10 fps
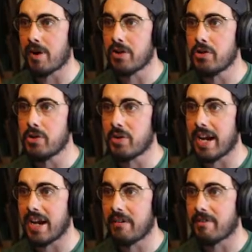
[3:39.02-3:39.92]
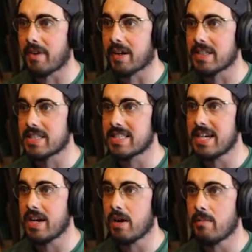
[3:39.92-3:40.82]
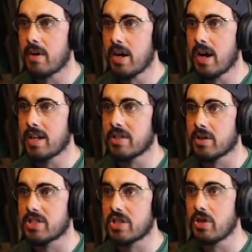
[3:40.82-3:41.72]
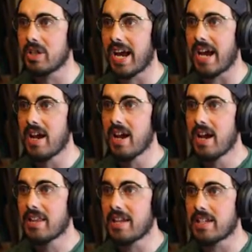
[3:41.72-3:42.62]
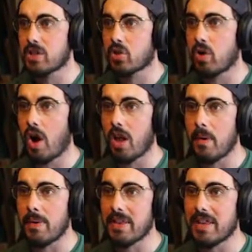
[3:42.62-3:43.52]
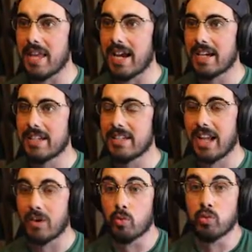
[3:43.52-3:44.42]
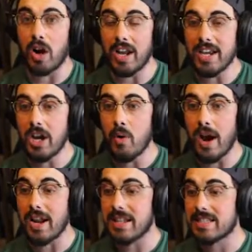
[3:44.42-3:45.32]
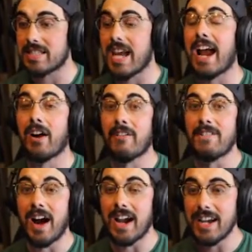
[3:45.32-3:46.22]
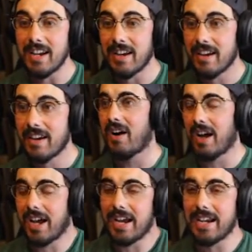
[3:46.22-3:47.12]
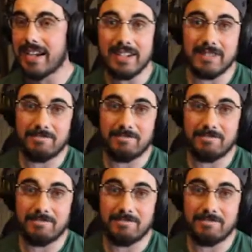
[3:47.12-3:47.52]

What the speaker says: on you. You can't even fucking see them until it's too late. They just crawl up and then they like run at you, and it's terrifying. Like,